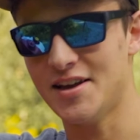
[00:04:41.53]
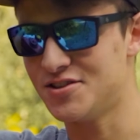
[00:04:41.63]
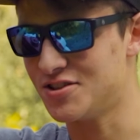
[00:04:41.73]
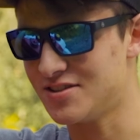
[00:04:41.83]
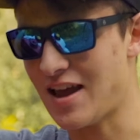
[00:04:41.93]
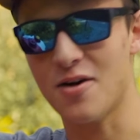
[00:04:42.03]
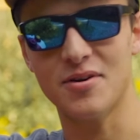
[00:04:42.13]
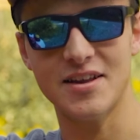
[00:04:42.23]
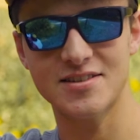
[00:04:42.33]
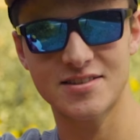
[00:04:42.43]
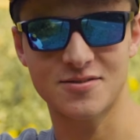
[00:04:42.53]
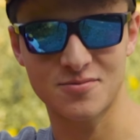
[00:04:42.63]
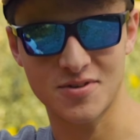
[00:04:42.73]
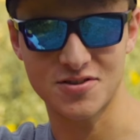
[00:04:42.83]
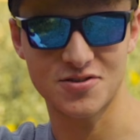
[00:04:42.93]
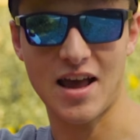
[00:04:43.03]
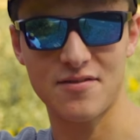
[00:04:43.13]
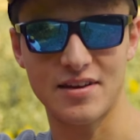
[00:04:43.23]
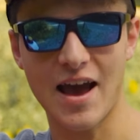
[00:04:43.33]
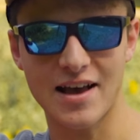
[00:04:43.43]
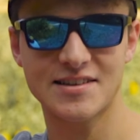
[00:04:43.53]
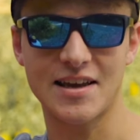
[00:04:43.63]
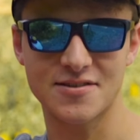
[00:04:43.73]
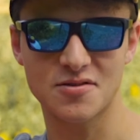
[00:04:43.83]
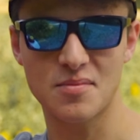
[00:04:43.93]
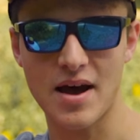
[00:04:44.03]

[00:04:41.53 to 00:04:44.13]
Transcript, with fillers: It's just how it is because there's heavy gas cans on the